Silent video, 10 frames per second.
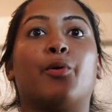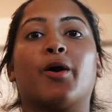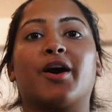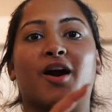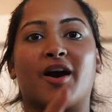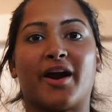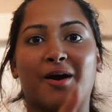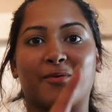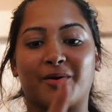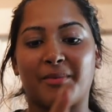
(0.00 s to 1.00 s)
Pork curry.
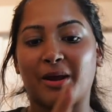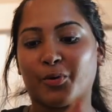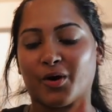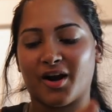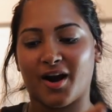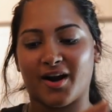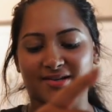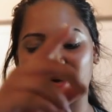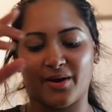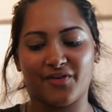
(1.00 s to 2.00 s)
I wanted to make pork curry,
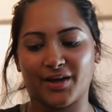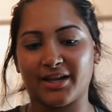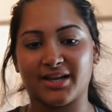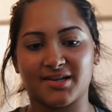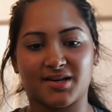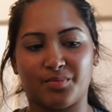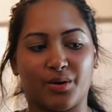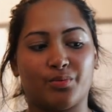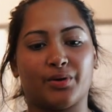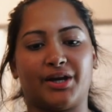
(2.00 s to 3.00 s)
so I feel like this could be
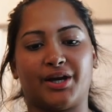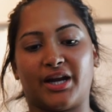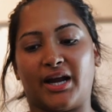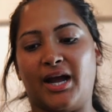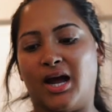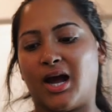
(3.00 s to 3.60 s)
a really good